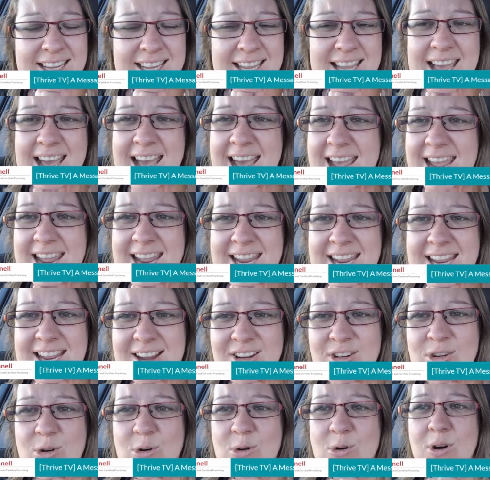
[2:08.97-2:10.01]

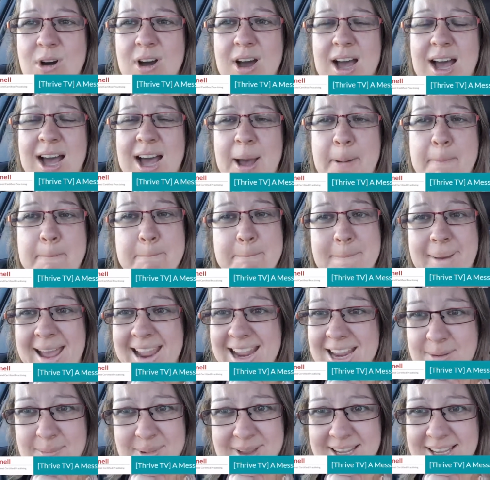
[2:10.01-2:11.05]
gay or
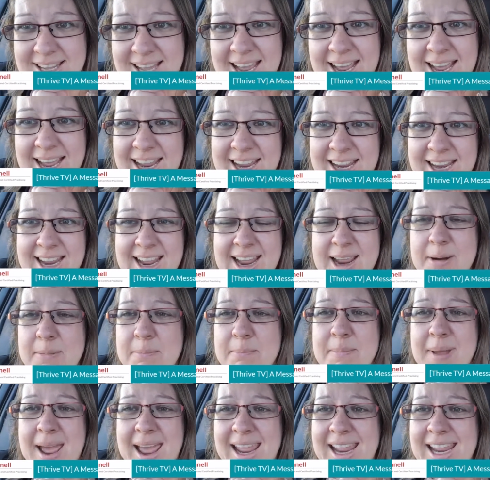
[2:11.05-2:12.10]
may be gay
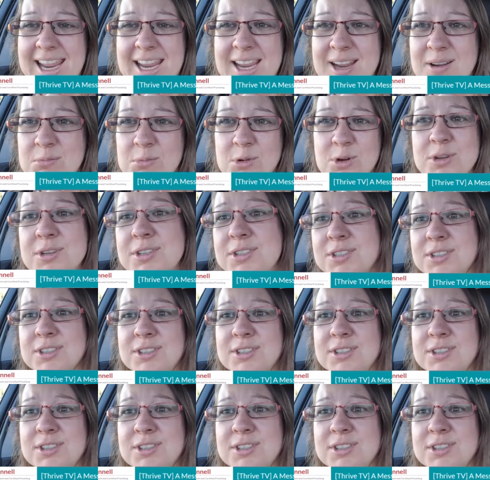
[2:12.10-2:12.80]
and may want